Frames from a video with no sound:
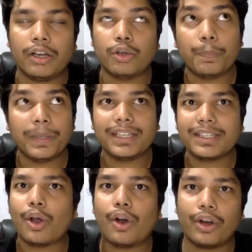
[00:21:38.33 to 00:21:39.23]

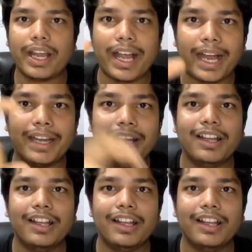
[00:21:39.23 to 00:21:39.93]
rupees on an ad